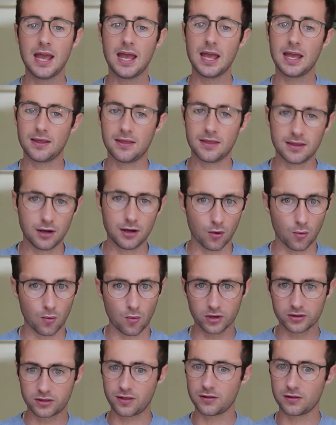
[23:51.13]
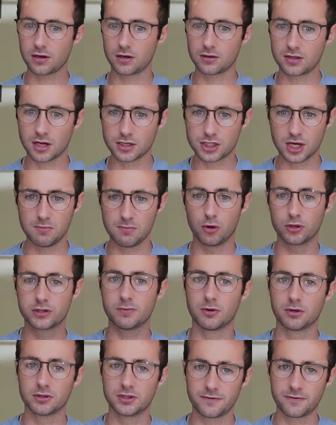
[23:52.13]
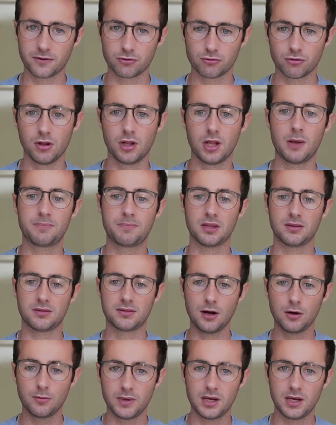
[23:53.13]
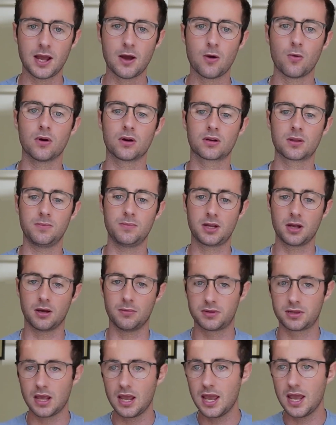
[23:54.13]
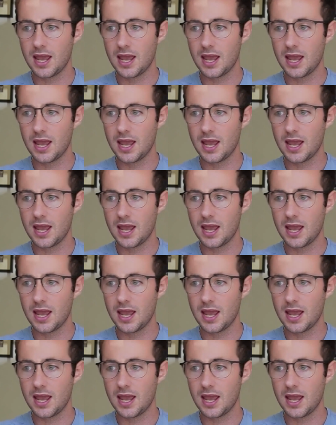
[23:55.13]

once they start touching multiple different rollups as settlement networks, it becomes